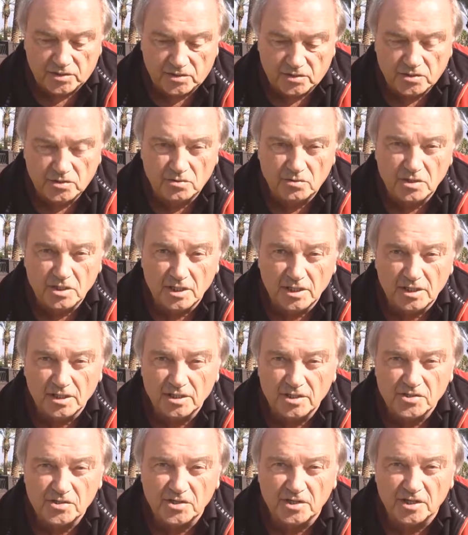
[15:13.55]
you
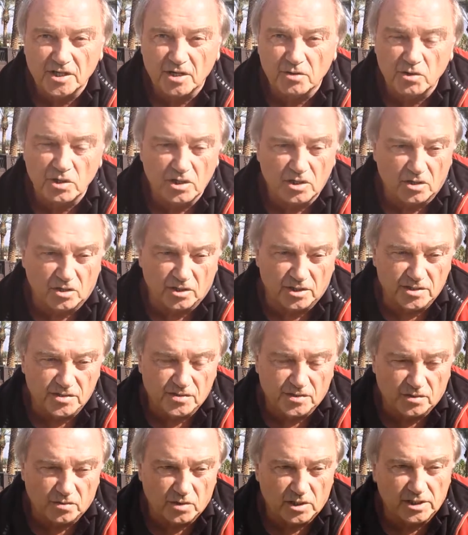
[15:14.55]
learn as you go along.
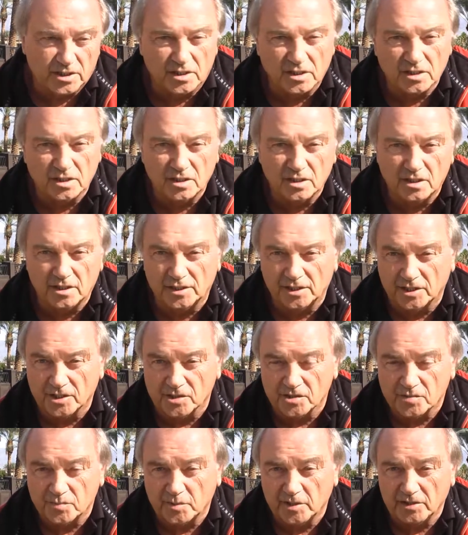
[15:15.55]
It's a great learning
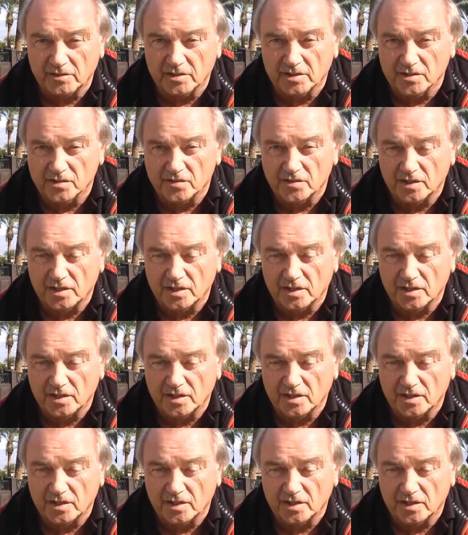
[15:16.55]
experience.